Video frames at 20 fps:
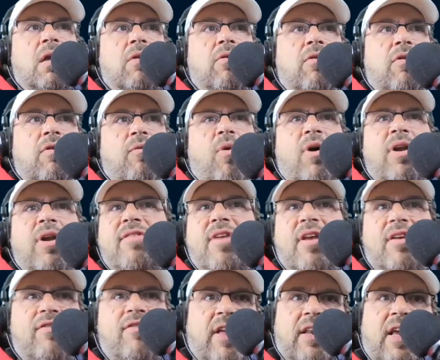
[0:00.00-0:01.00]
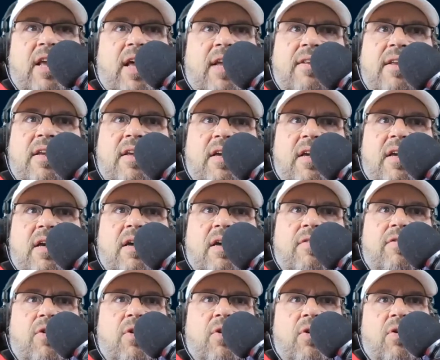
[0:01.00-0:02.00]
want to test any idea?
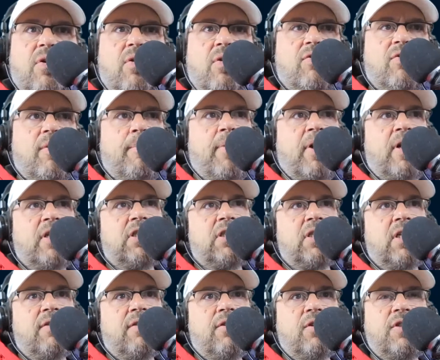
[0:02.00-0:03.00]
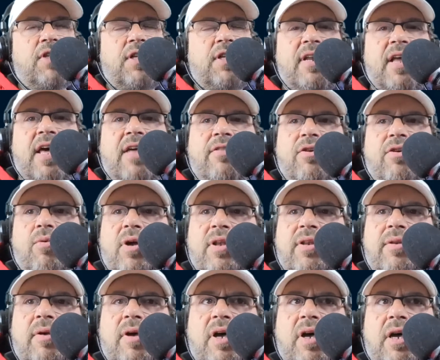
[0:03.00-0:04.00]
There's another
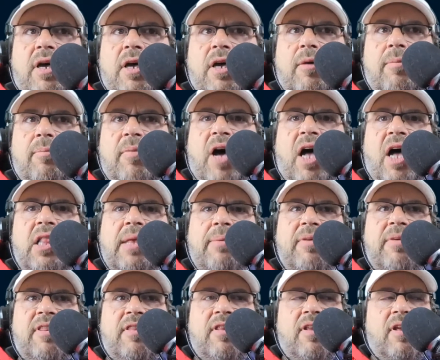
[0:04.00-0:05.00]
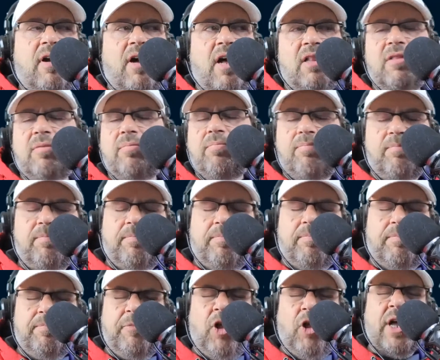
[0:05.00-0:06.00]
one. I'll
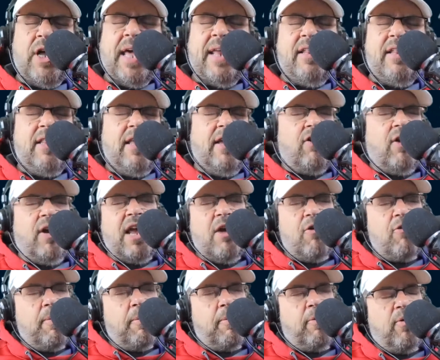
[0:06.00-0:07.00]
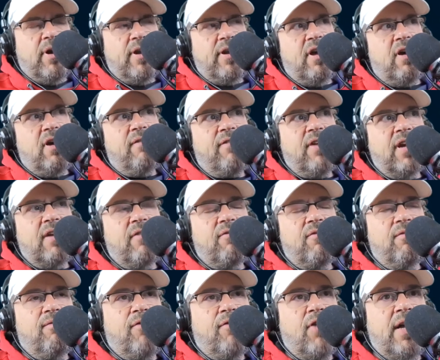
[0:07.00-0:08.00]
look at it later. I can't remember right now if I can
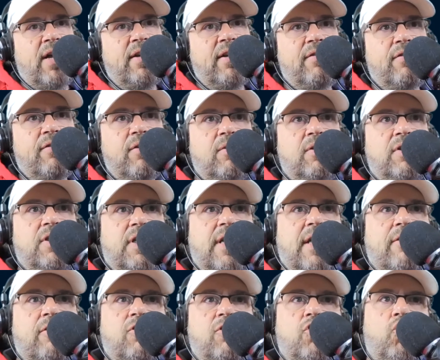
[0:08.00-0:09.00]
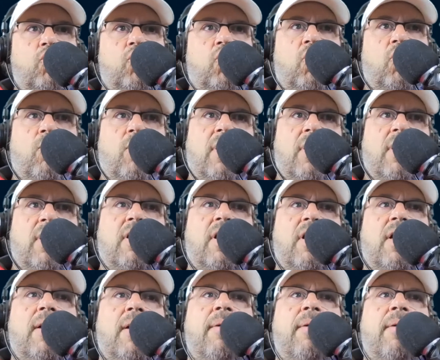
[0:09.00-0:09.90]
find it. There was another tool where